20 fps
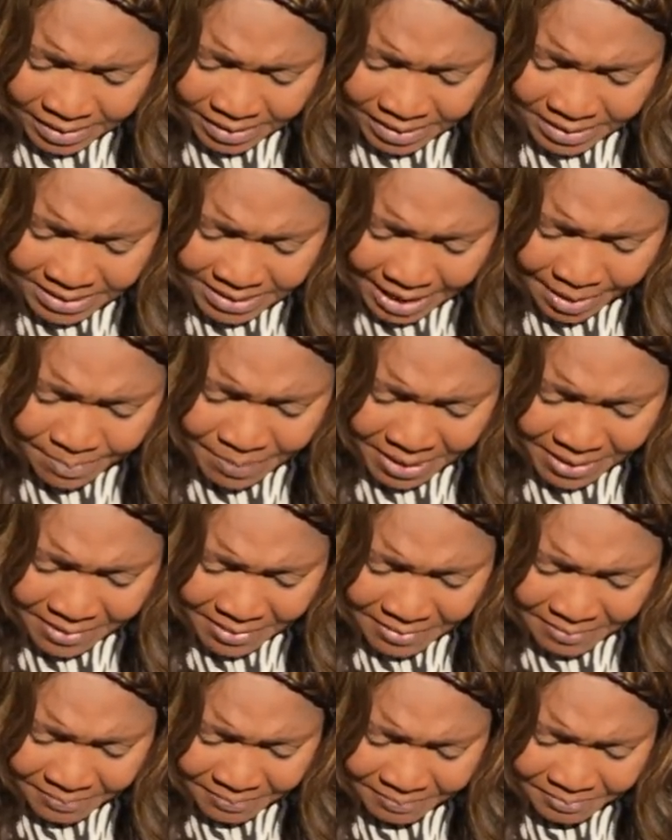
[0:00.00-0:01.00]
some uh,
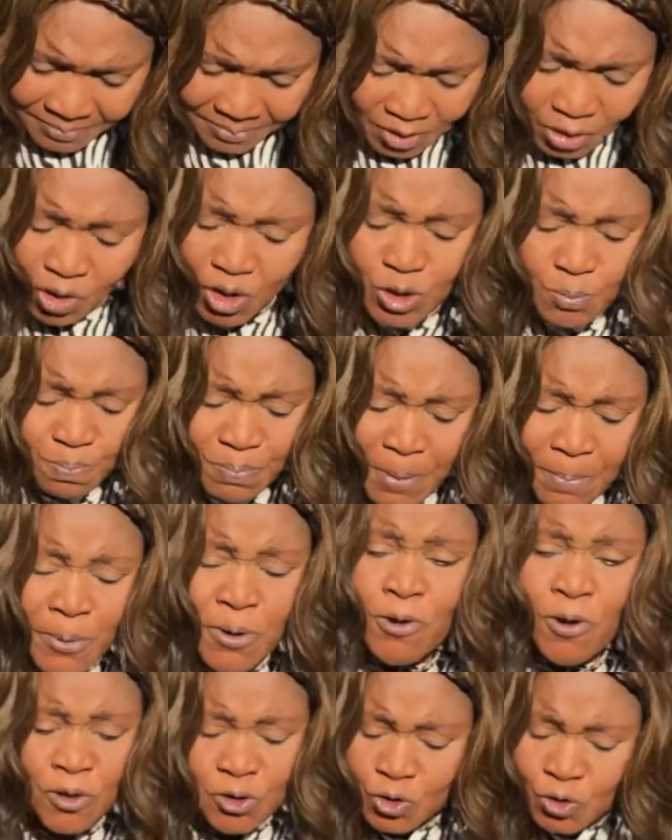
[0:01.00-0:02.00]
because people
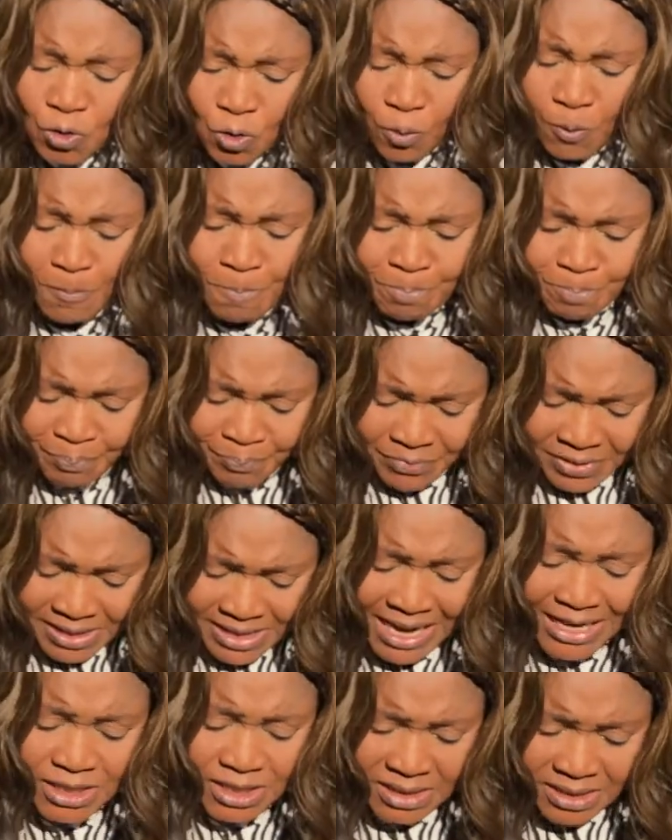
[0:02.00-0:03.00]
don't know
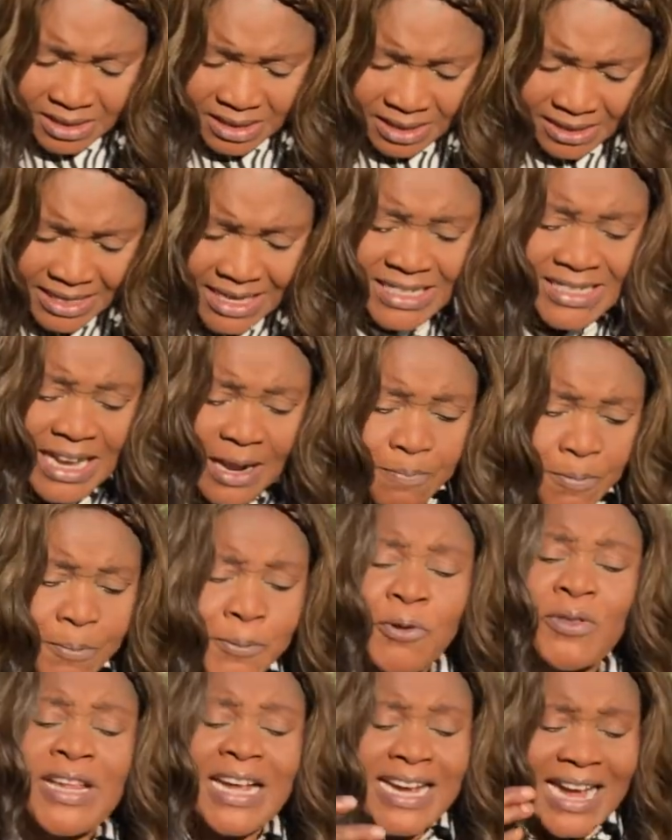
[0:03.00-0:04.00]
that things that
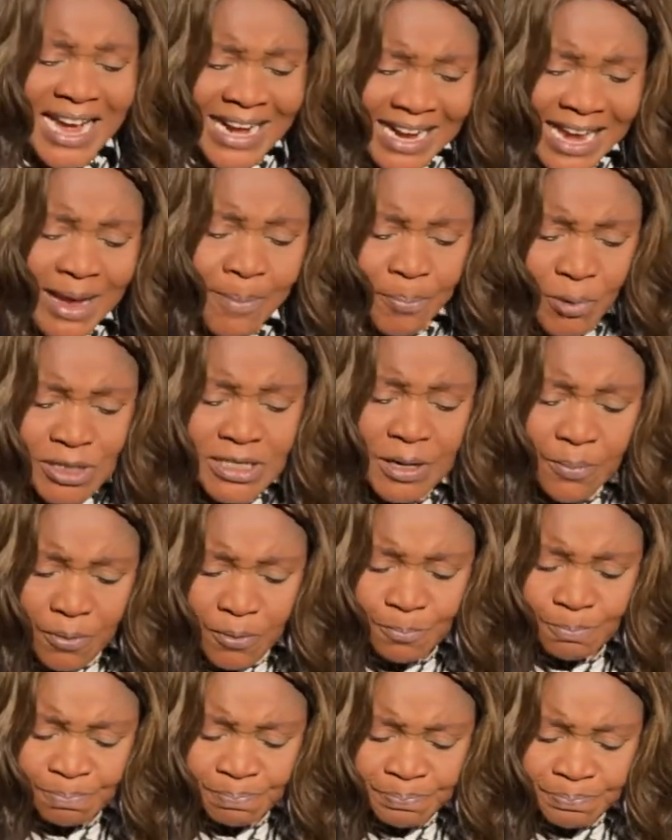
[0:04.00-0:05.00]
people think are impossible,
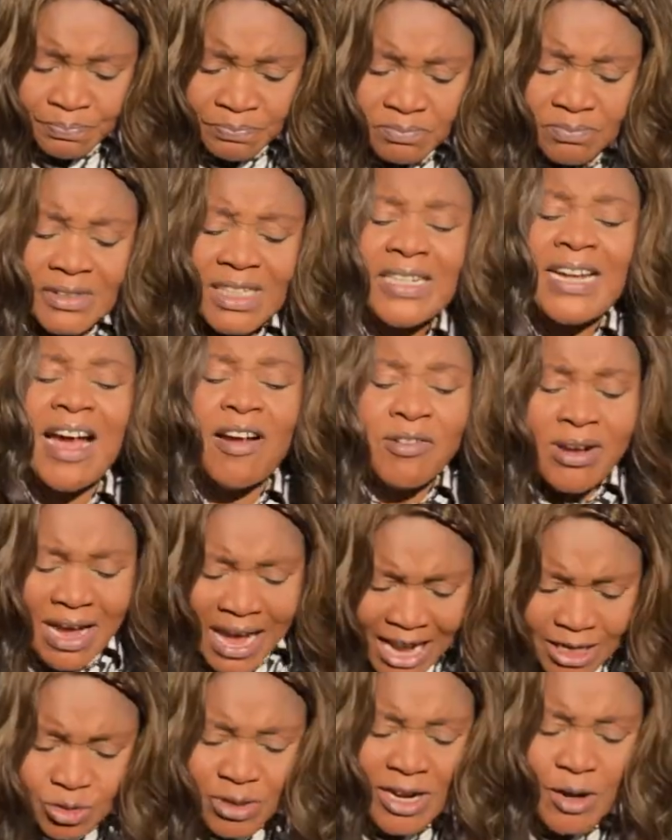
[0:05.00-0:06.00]
they are
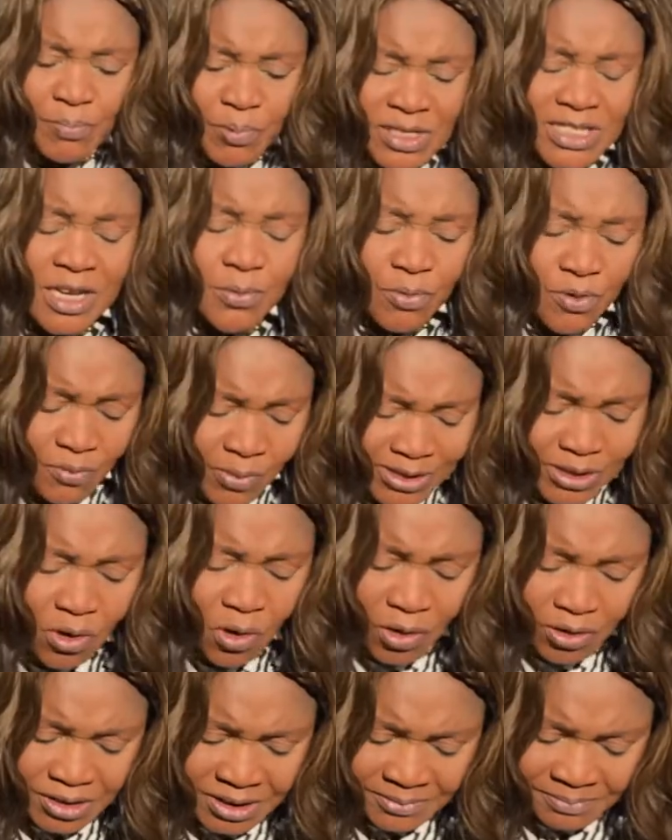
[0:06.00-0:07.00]
actually possible with
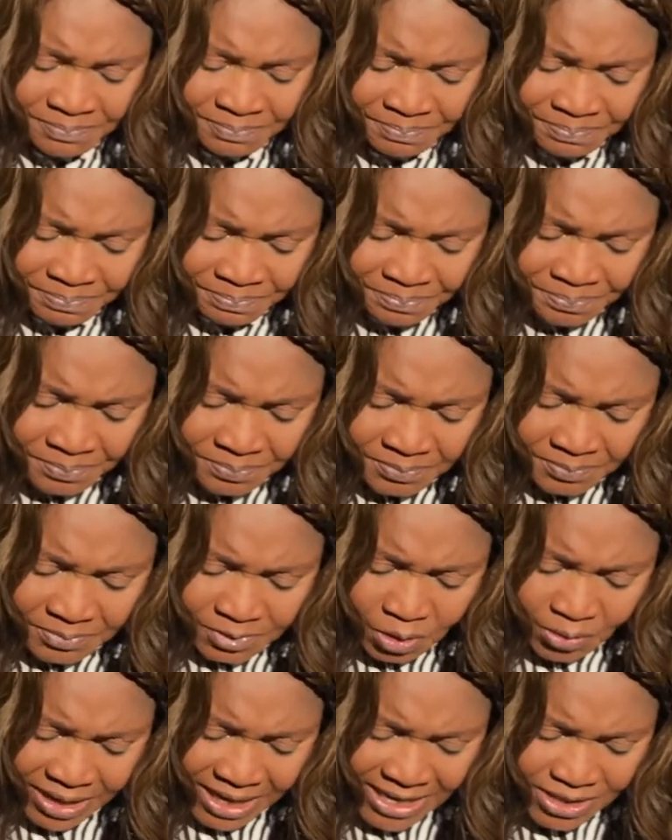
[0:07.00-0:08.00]
God.
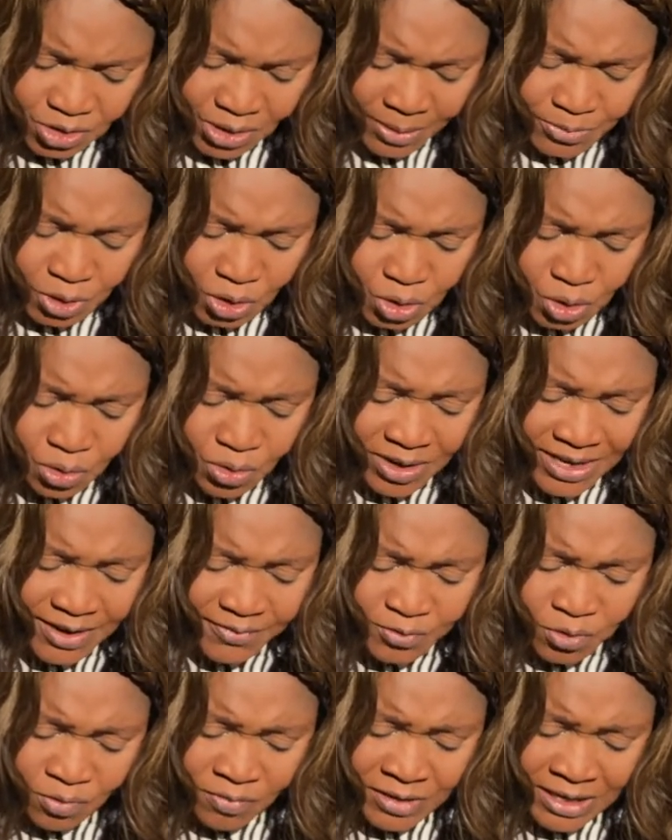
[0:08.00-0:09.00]
Okay, so I'm just going to leave,
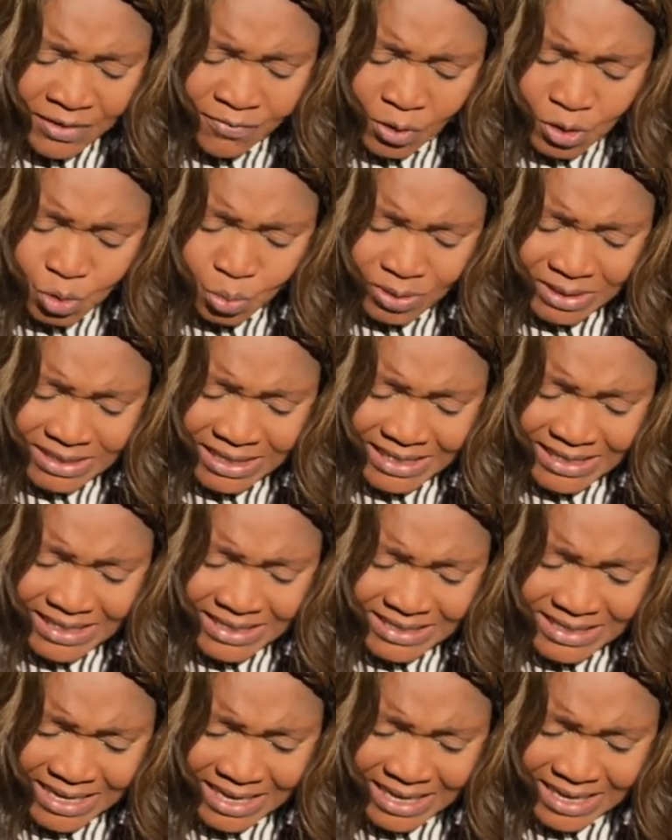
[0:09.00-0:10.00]
leave us with uh,
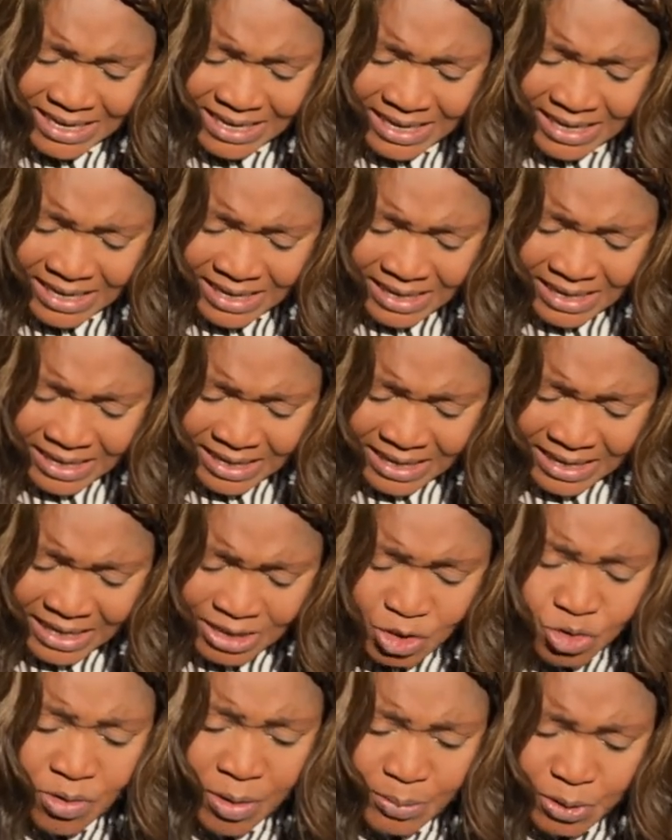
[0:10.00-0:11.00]
this uh,
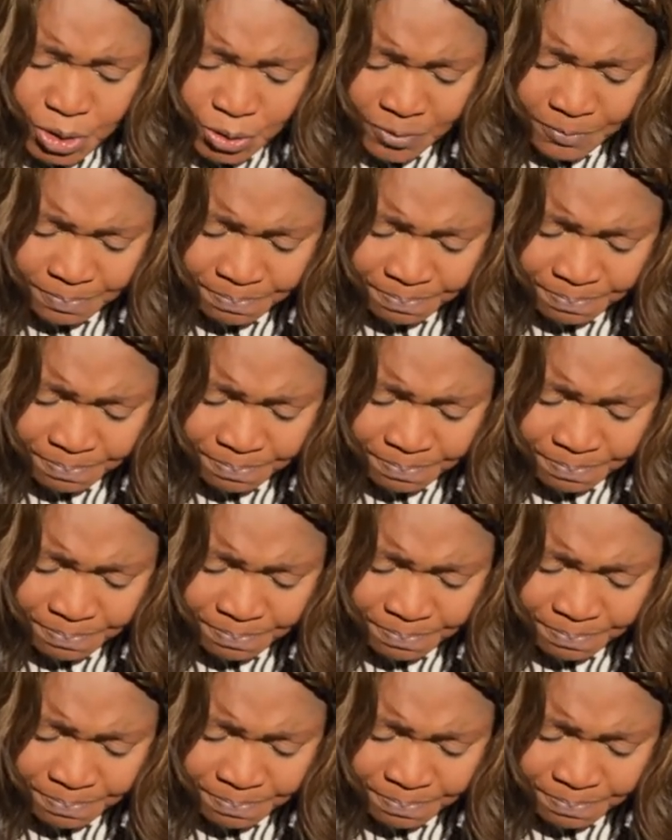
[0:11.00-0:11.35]
scripture.